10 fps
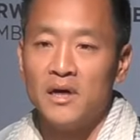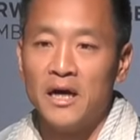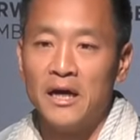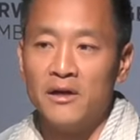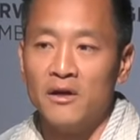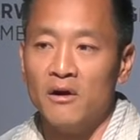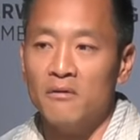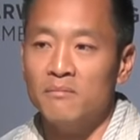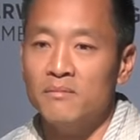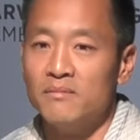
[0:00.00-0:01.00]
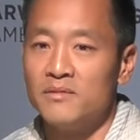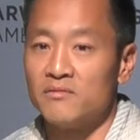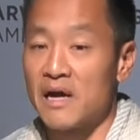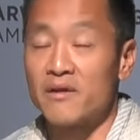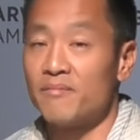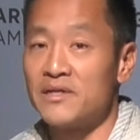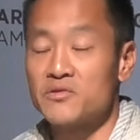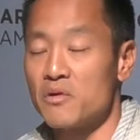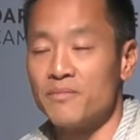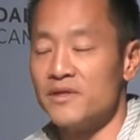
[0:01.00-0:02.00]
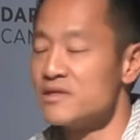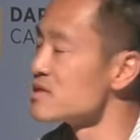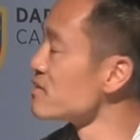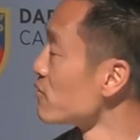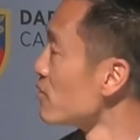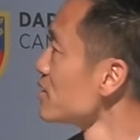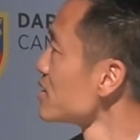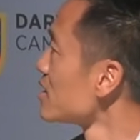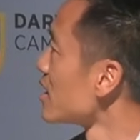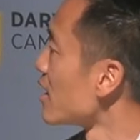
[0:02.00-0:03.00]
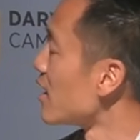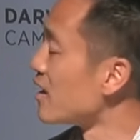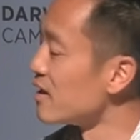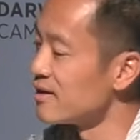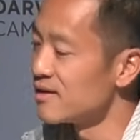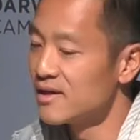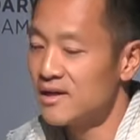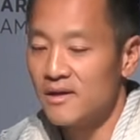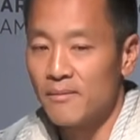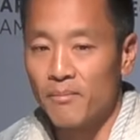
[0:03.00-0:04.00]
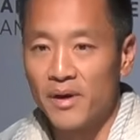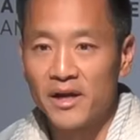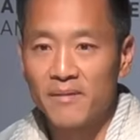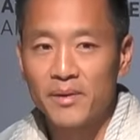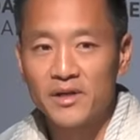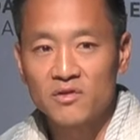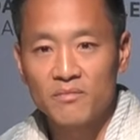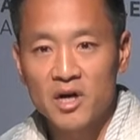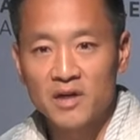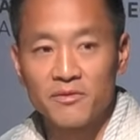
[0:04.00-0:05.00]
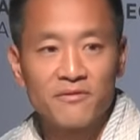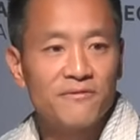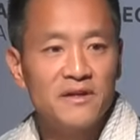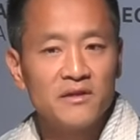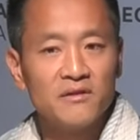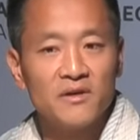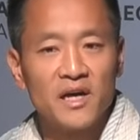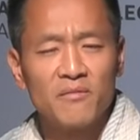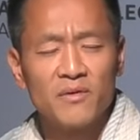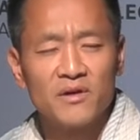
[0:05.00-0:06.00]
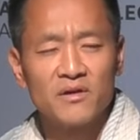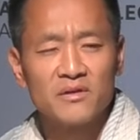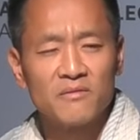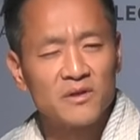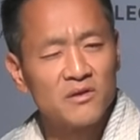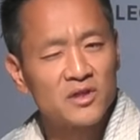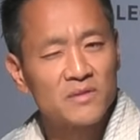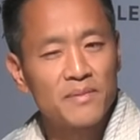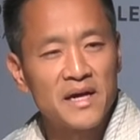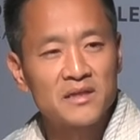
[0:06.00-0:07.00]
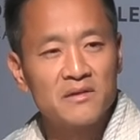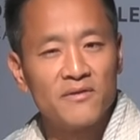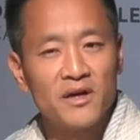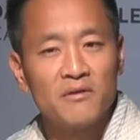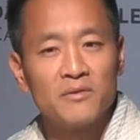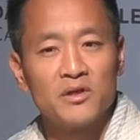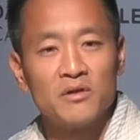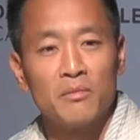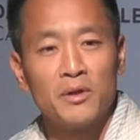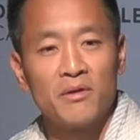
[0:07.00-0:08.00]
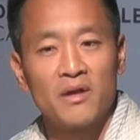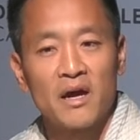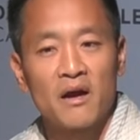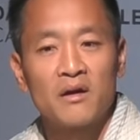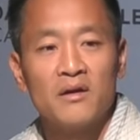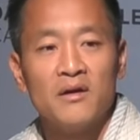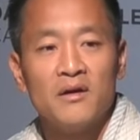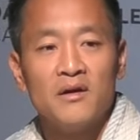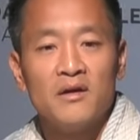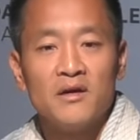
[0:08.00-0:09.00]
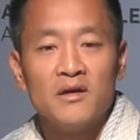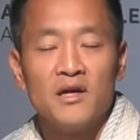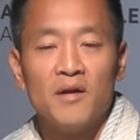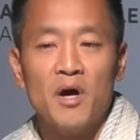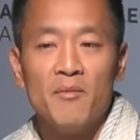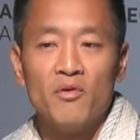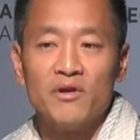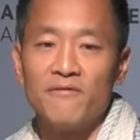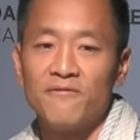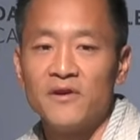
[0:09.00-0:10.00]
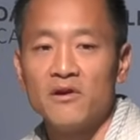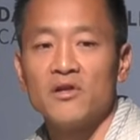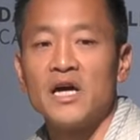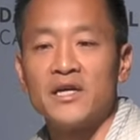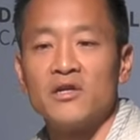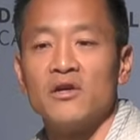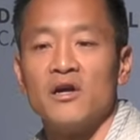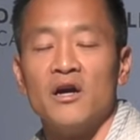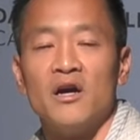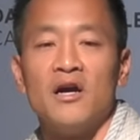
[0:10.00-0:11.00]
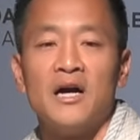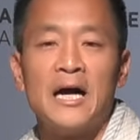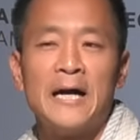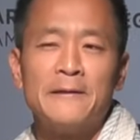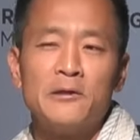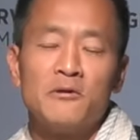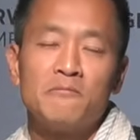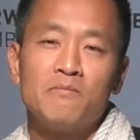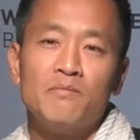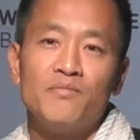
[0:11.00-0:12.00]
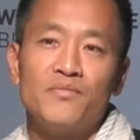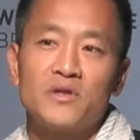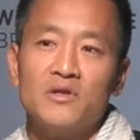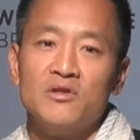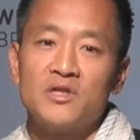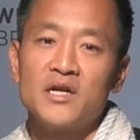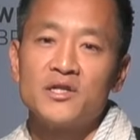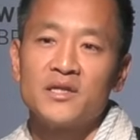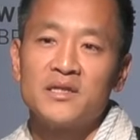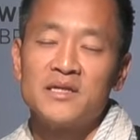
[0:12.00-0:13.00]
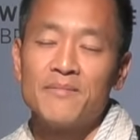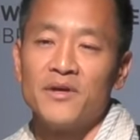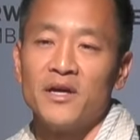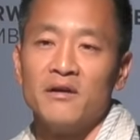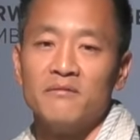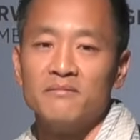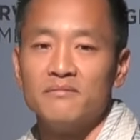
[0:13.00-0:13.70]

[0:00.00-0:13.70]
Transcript: Uh, you know, surrounded by scorpions, of course. Uh, but, but it's remarkable the feeling you get when you're, when you're just past the veil, when you're, when you're there in a moment where you feel like you're, uh, you're, you're touching something